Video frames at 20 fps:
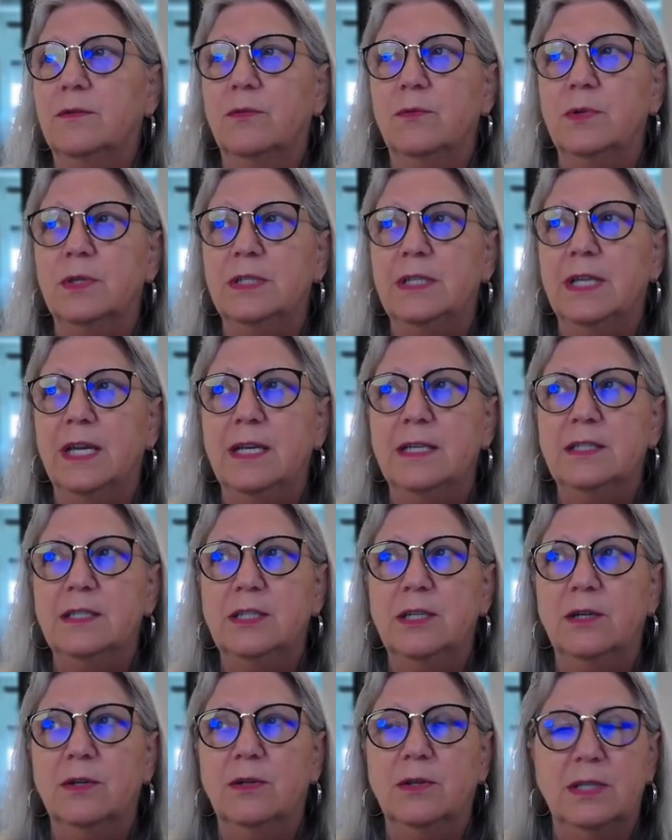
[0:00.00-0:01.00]
through the
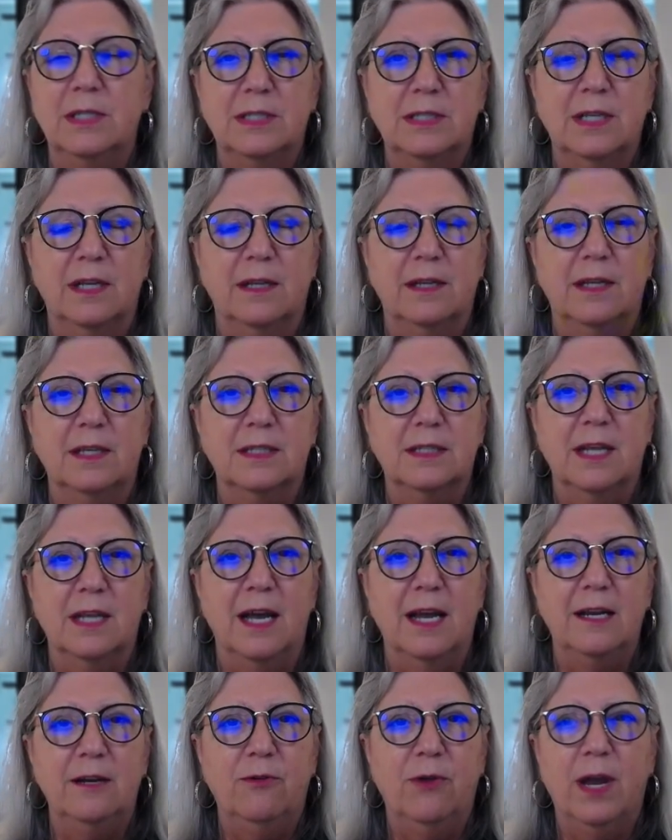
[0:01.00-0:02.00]
days here, this
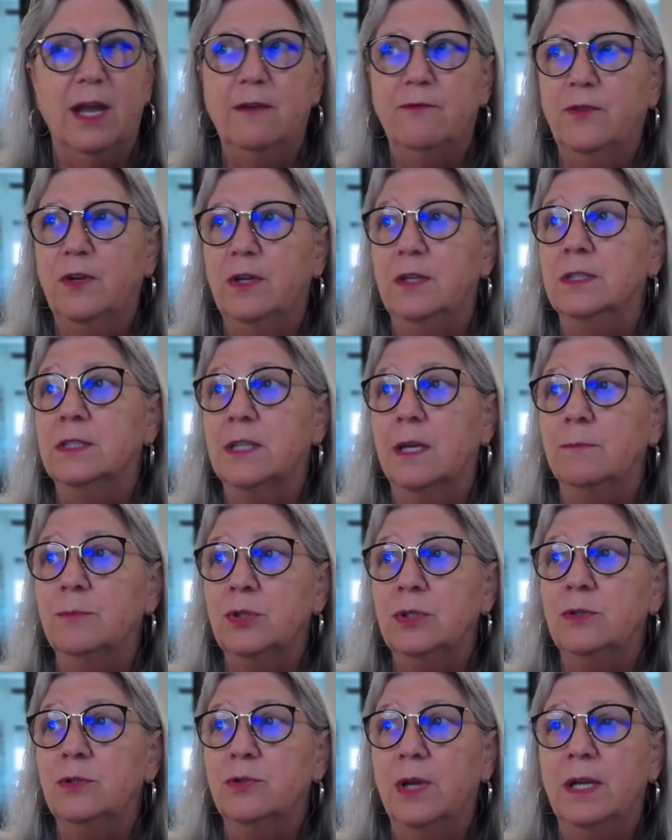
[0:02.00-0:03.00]
line graph,
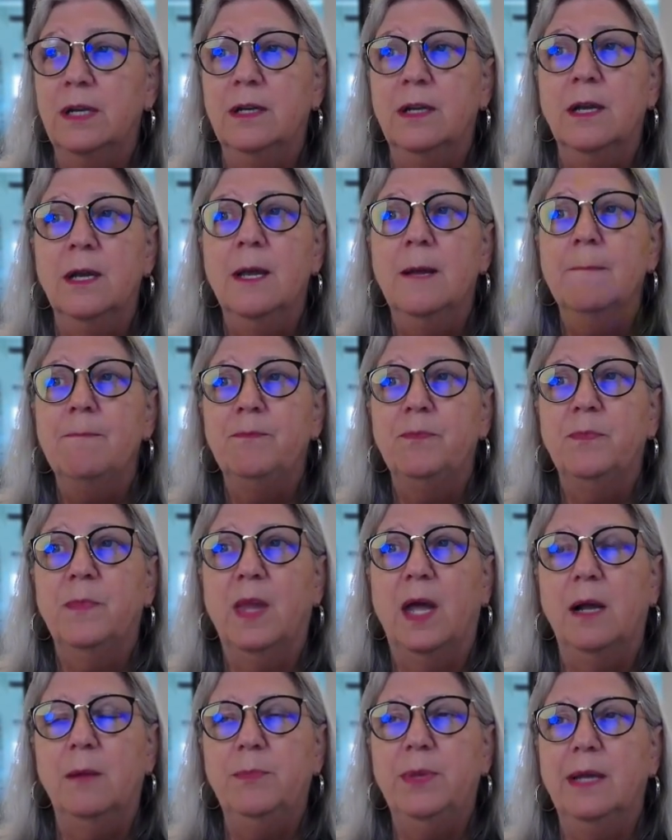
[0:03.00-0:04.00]
consumption trend,
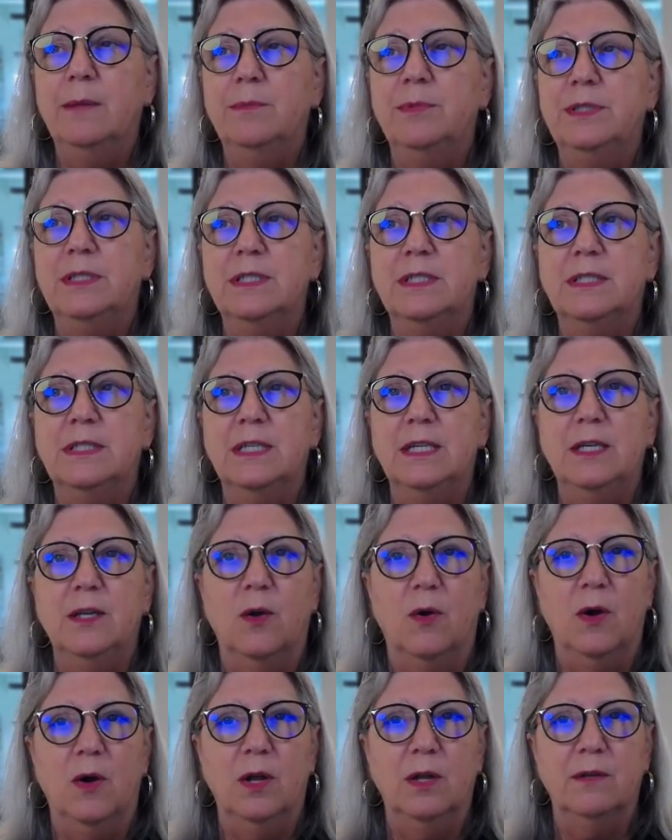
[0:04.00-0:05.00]
I'll be able to
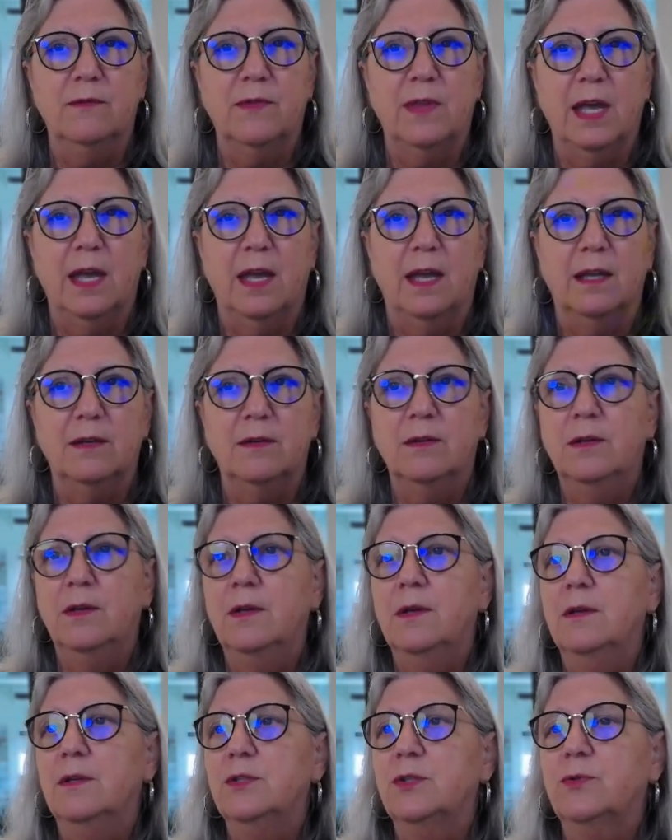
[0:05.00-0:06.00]
see all of that.
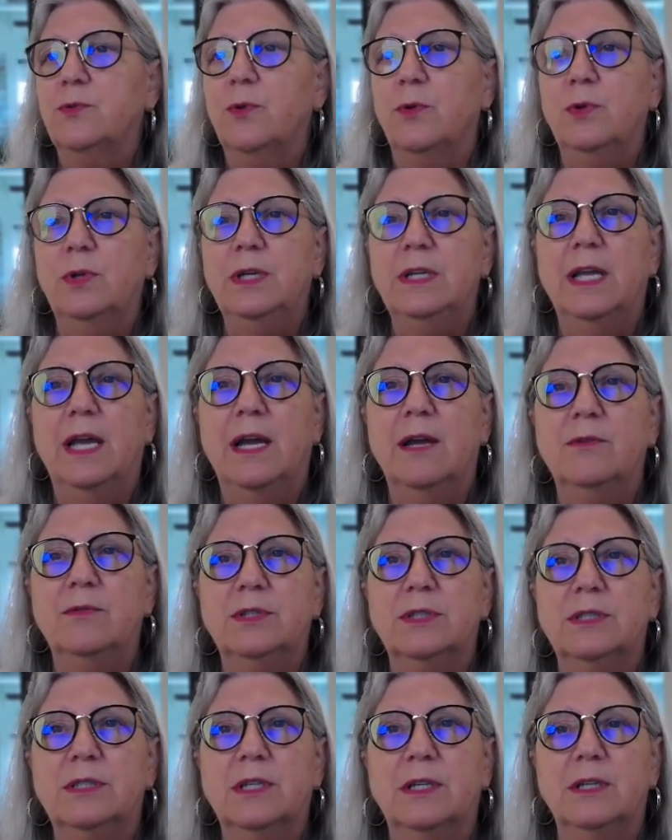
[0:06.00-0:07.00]
Scrolling down
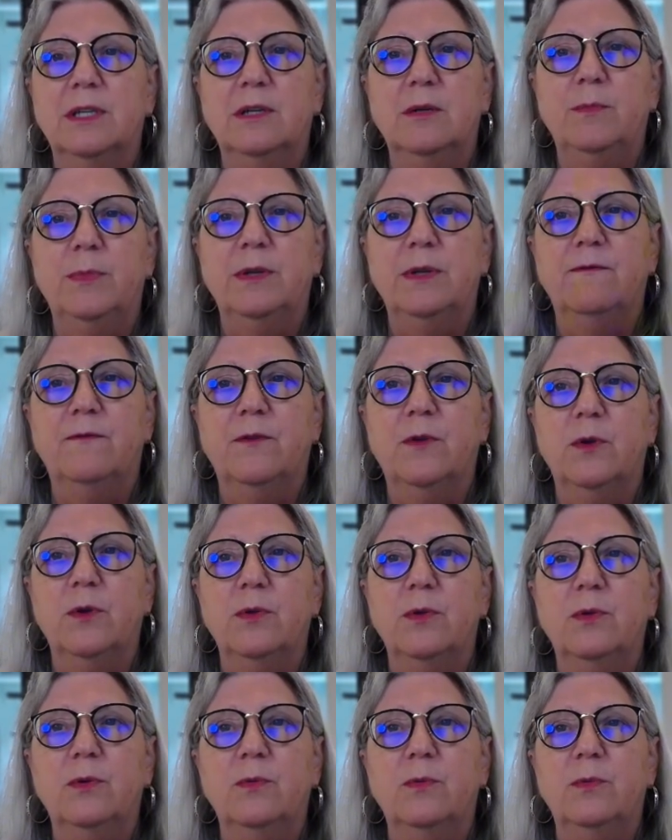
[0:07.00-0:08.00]
just a little bit
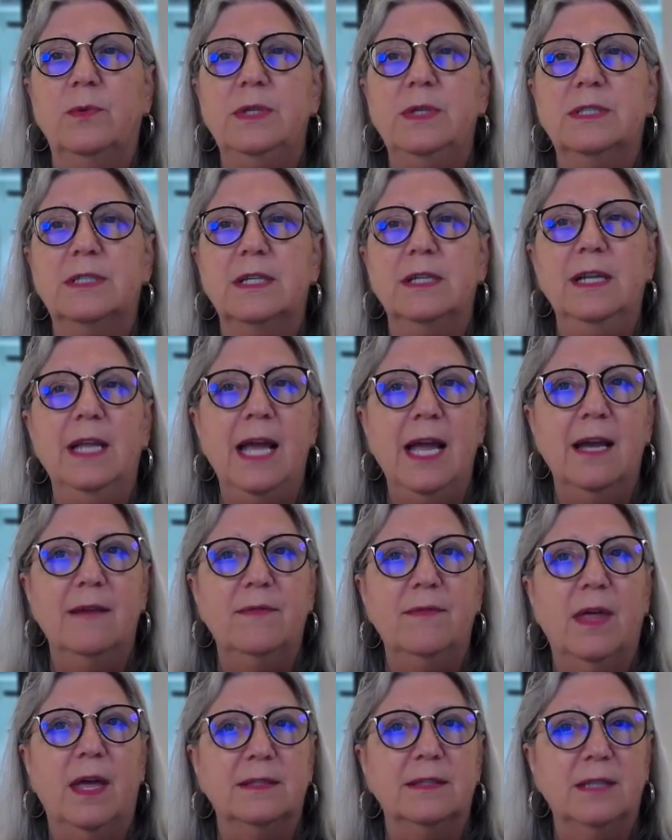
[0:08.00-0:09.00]
further, we still
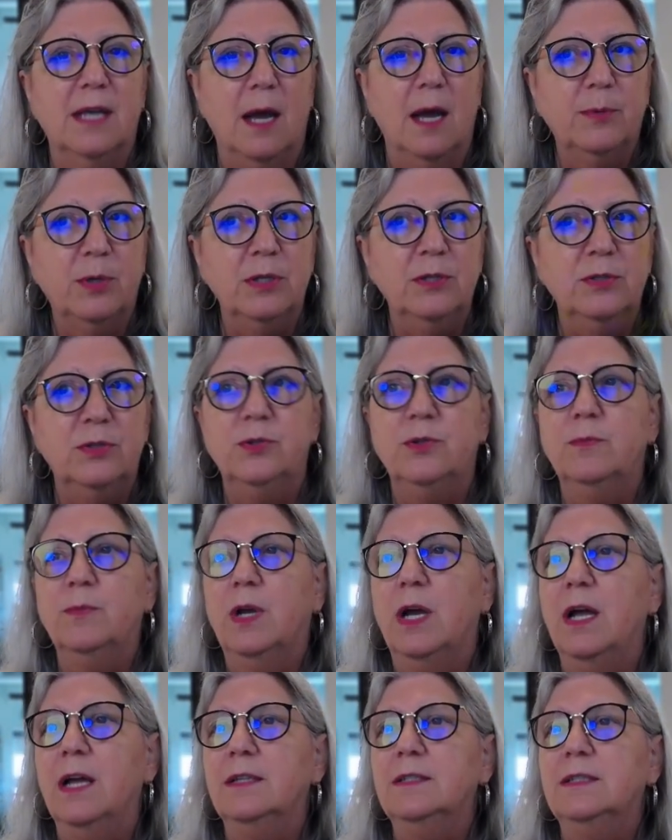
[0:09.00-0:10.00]
have that top
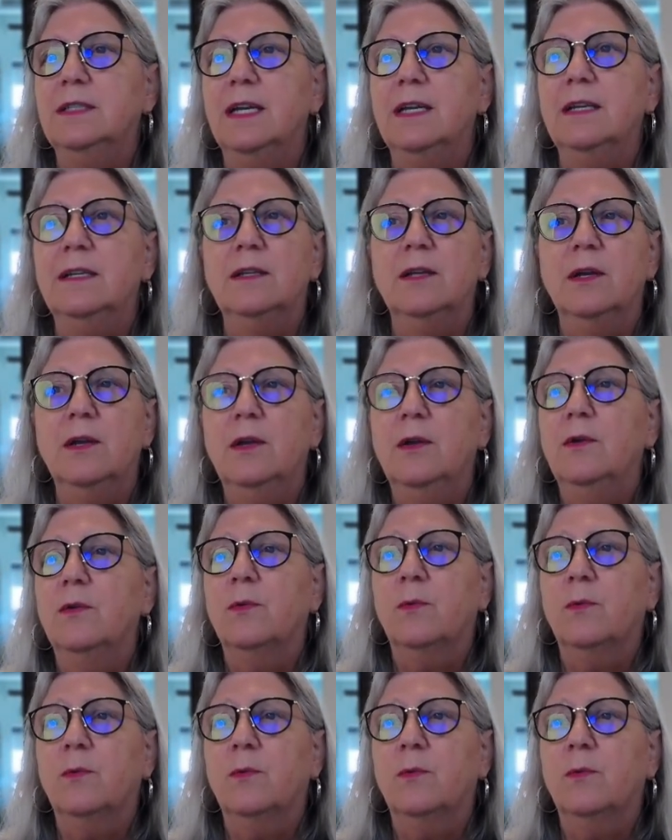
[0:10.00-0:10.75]
consumed content.